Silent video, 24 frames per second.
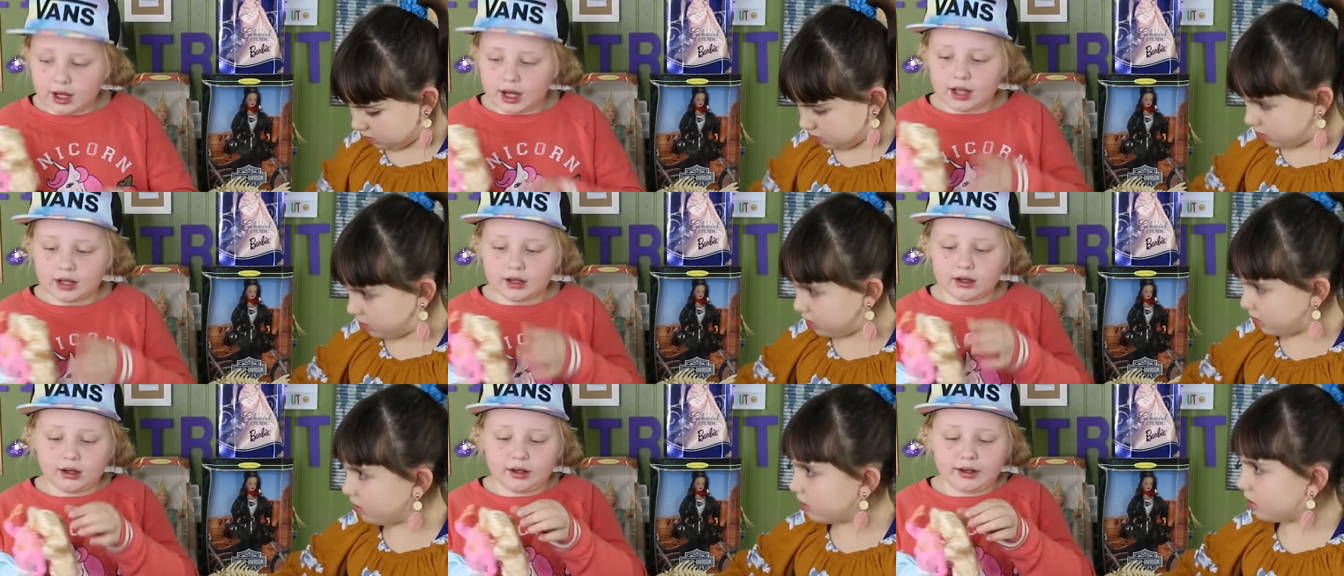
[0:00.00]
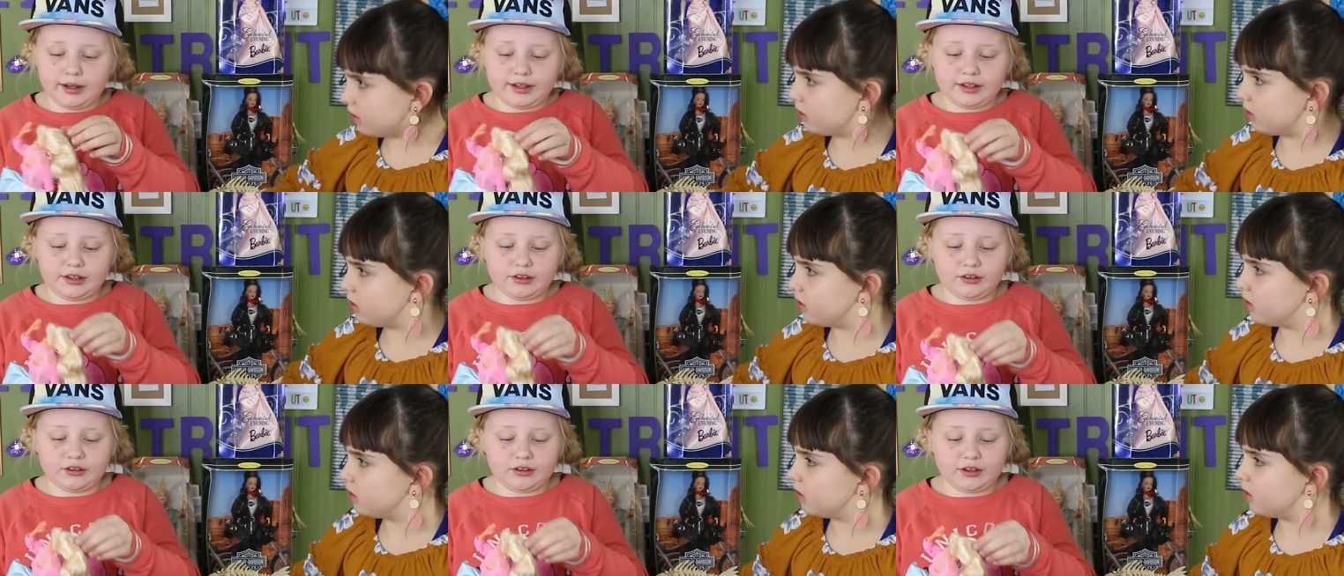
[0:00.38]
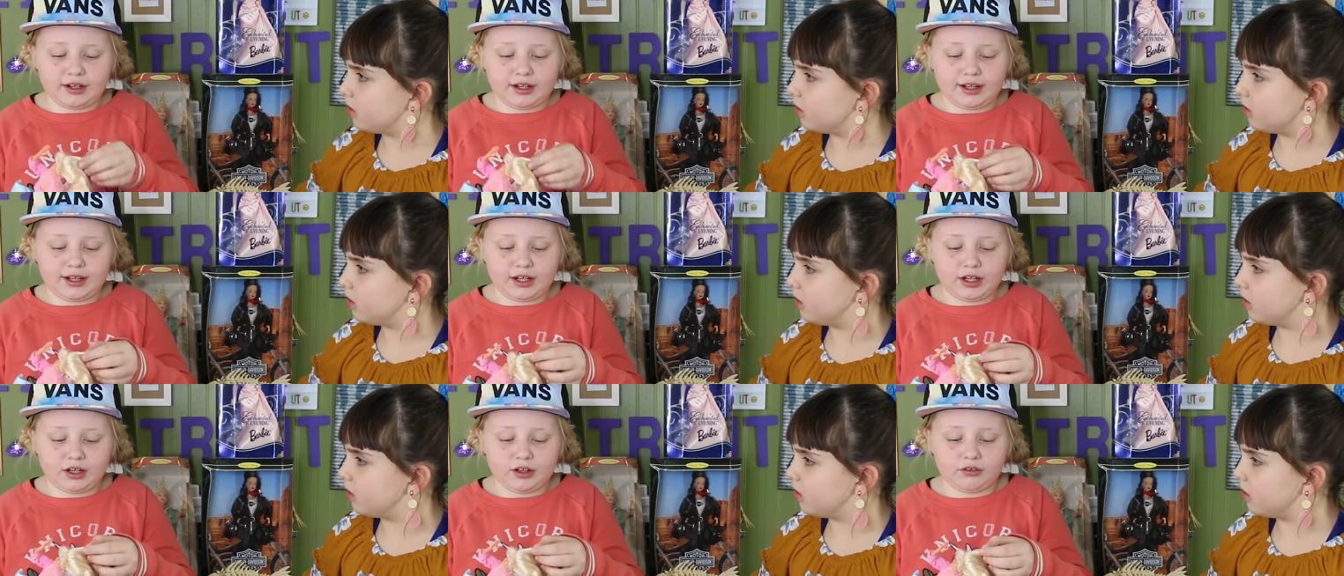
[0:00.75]
Speaker 1: got in her
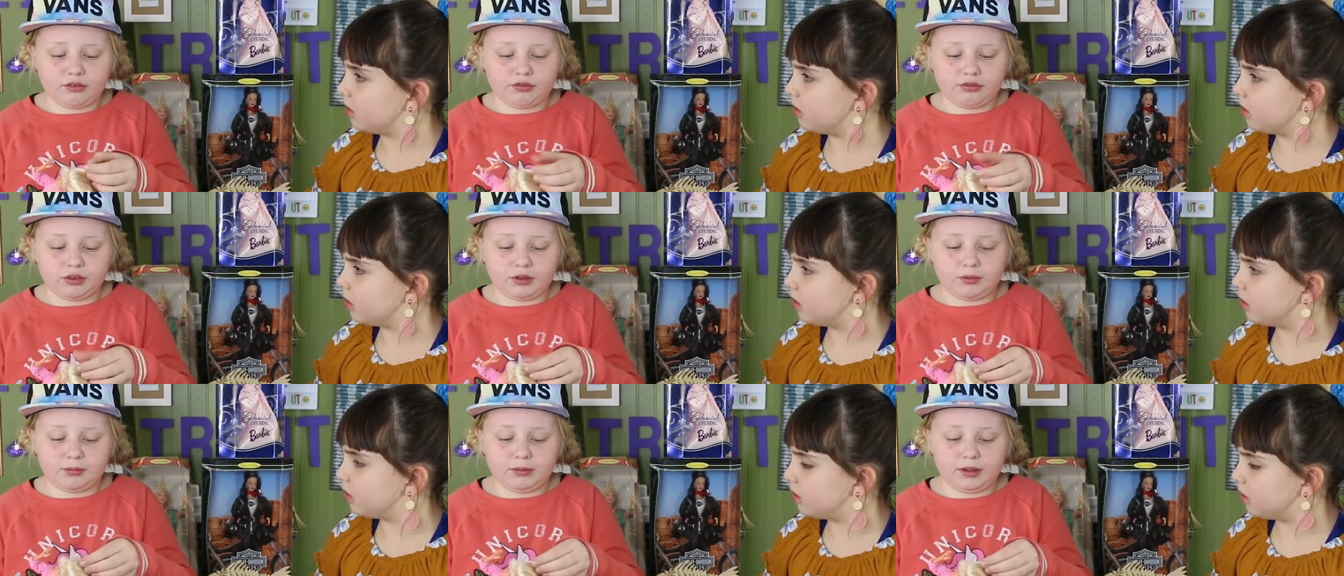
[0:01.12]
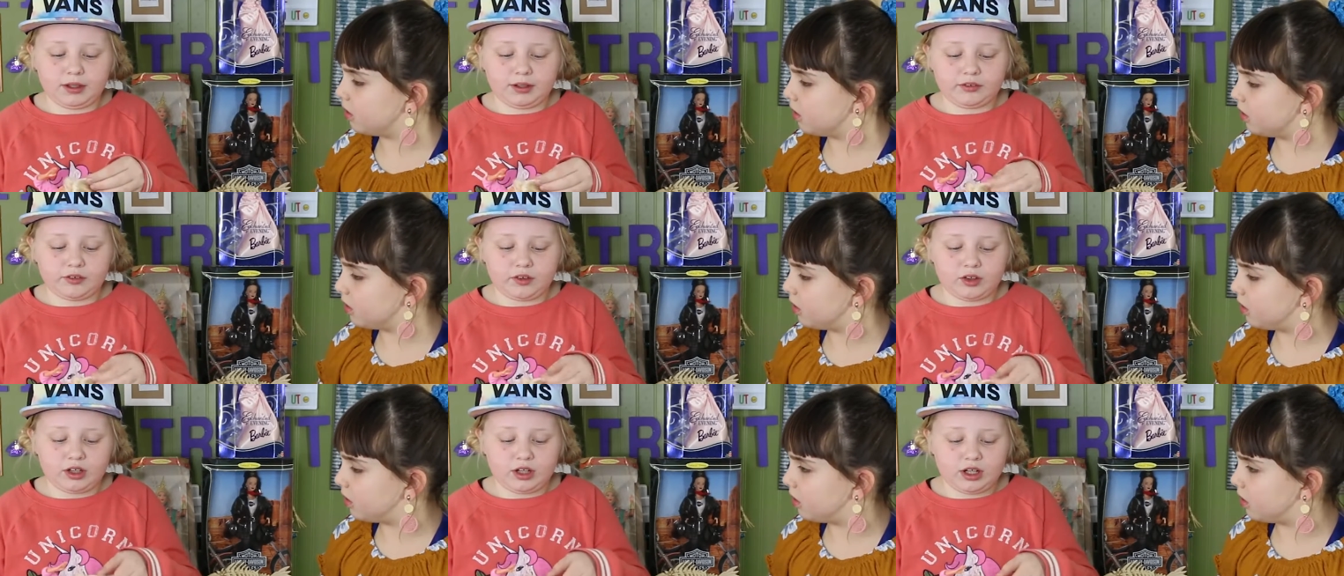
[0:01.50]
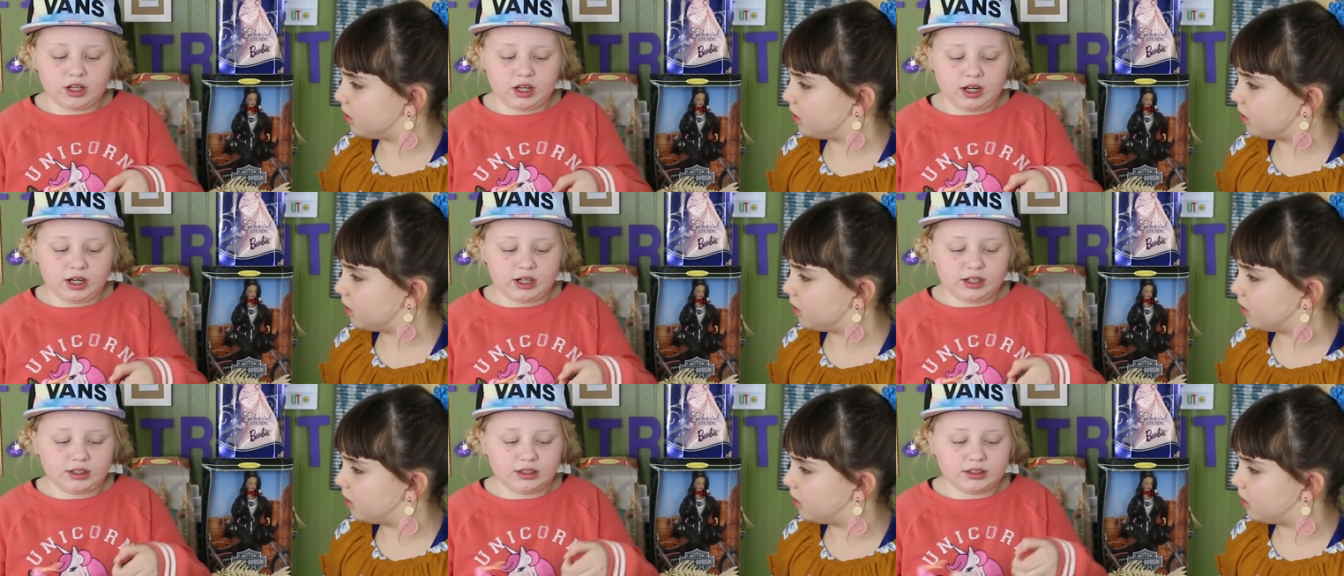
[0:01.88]
hair from like the
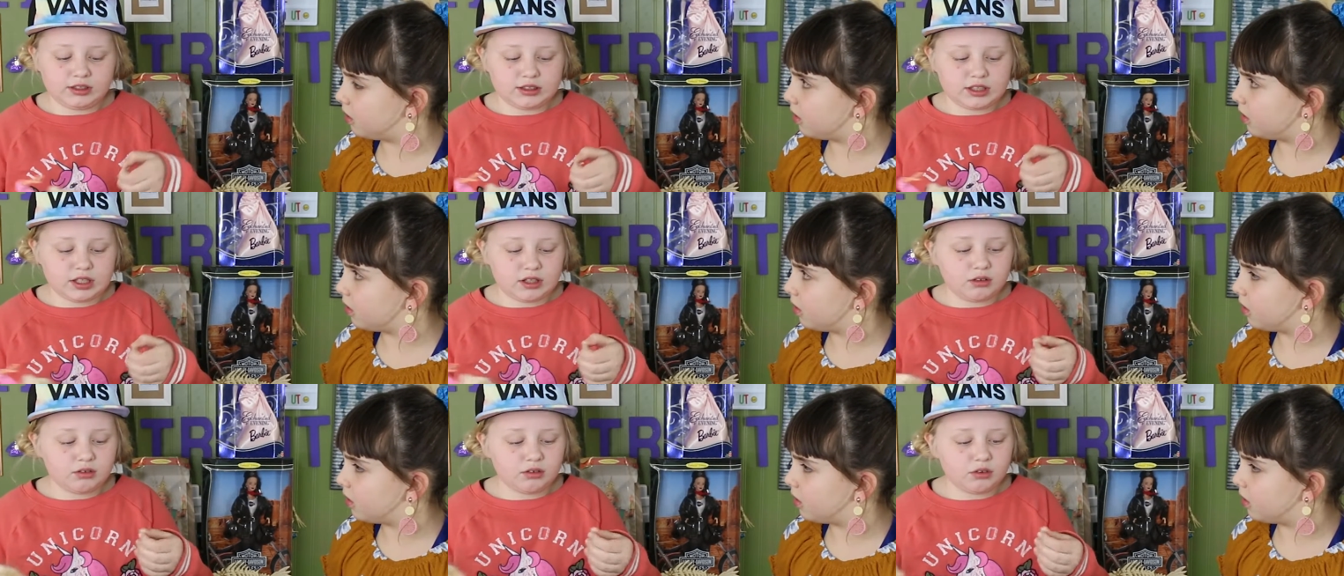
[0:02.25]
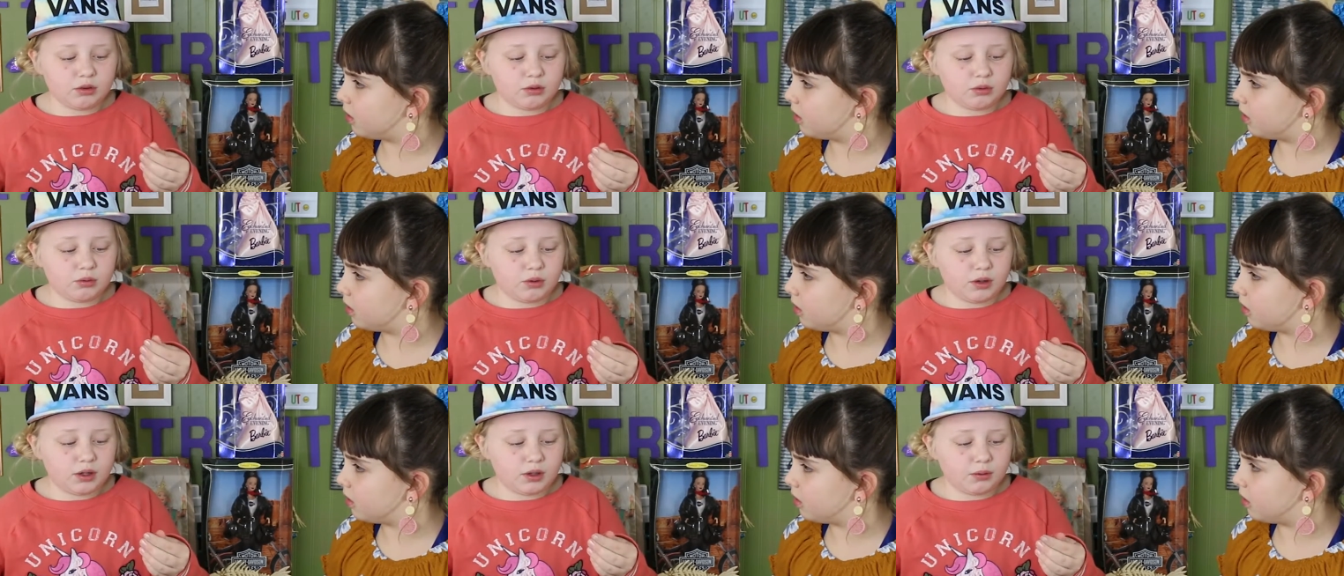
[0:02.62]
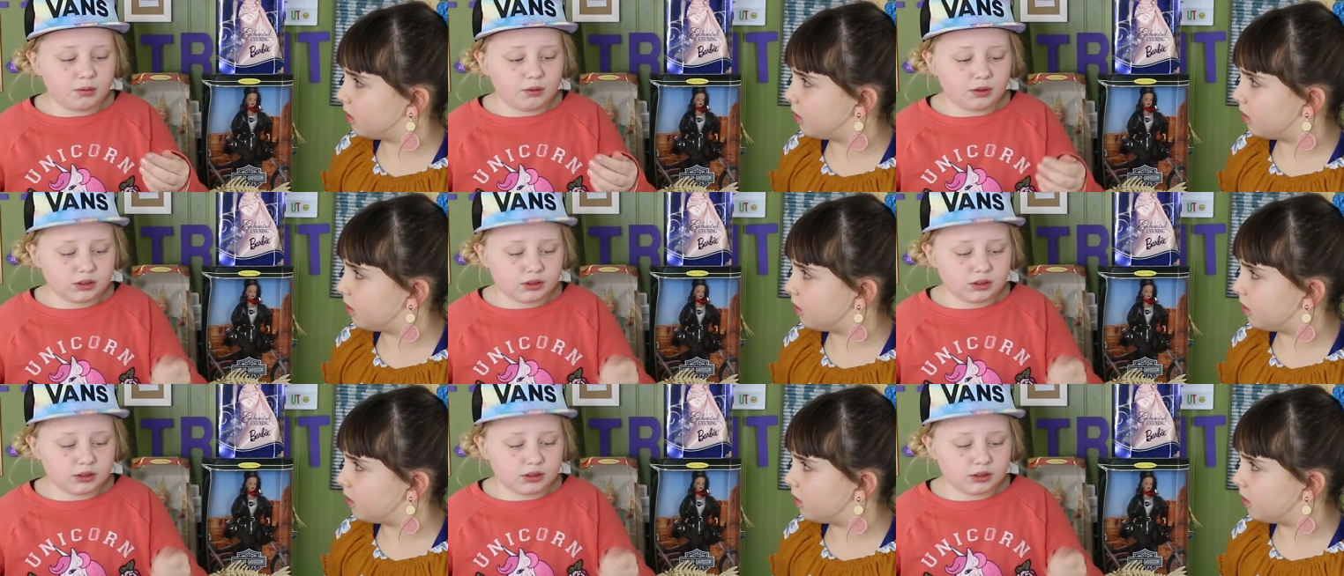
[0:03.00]
90s. I don't know what it